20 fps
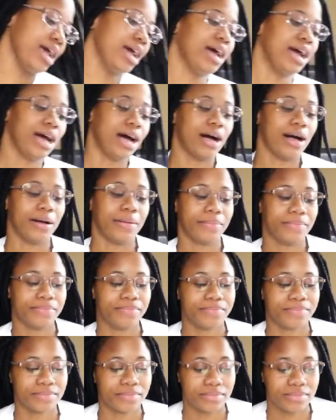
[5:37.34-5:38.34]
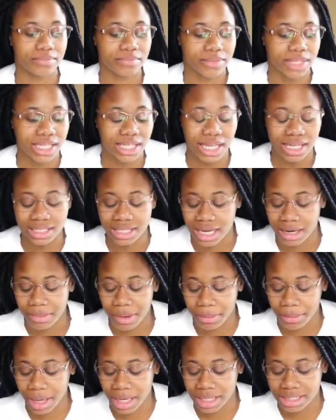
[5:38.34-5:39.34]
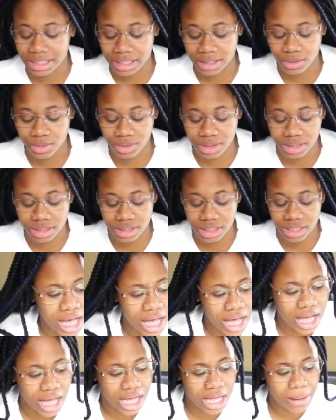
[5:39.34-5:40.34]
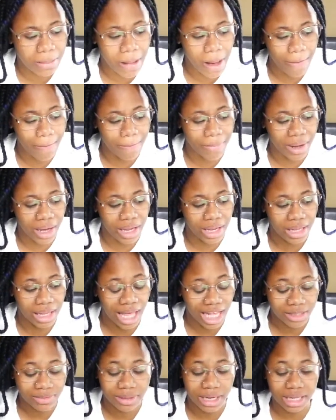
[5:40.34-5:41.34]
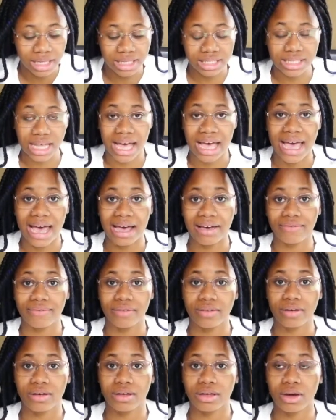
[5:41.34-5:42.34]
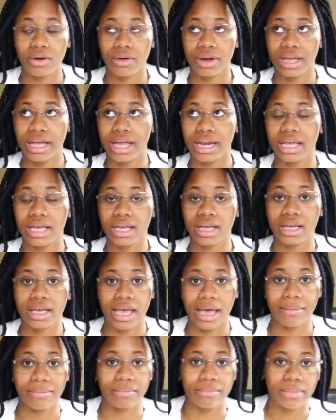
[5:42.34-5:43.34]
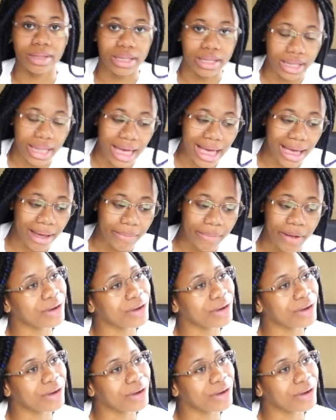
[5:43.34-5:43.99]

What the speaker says: And that's kind of my mindset towards things. But last but not least, I have organic chem lab.